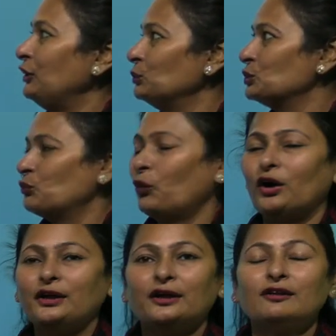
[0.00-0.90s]
we use
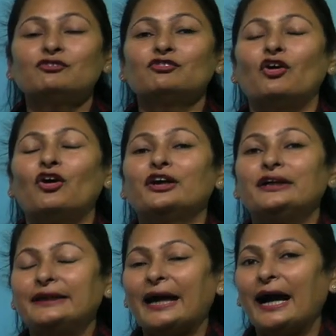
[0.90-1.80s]
water for
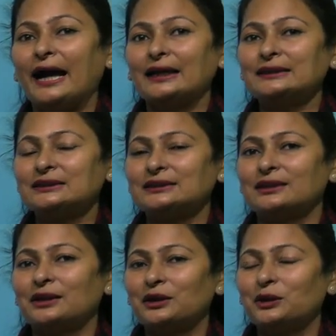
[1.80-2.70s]
dash
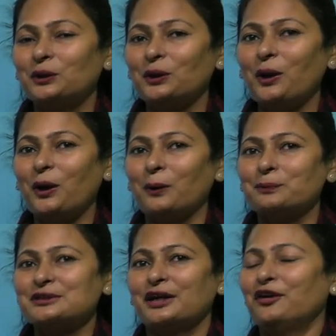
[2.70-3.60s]

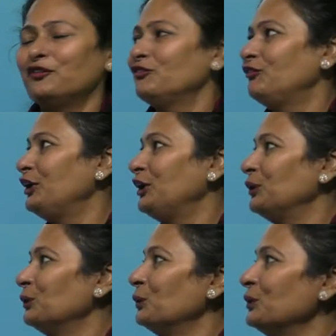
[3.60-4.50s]
crops. We
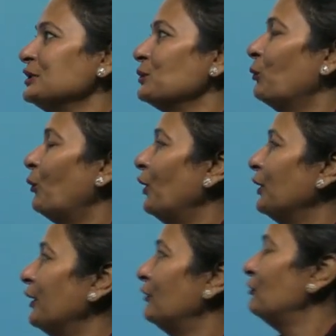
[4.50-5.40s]
use water